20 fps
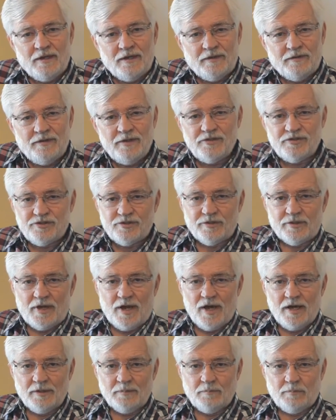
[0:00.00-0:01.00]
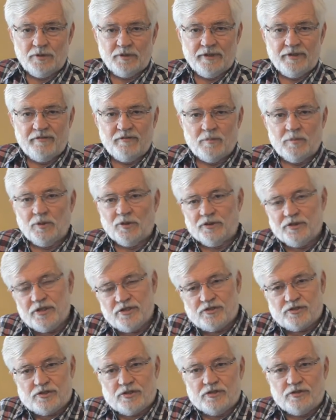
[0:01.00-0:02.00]
This unbelievable
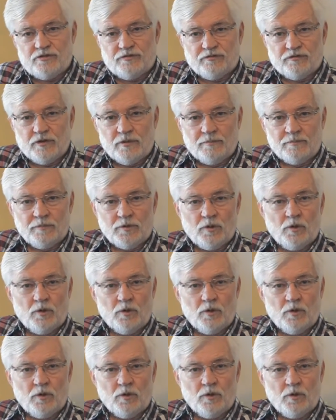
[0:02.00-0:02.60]
distance from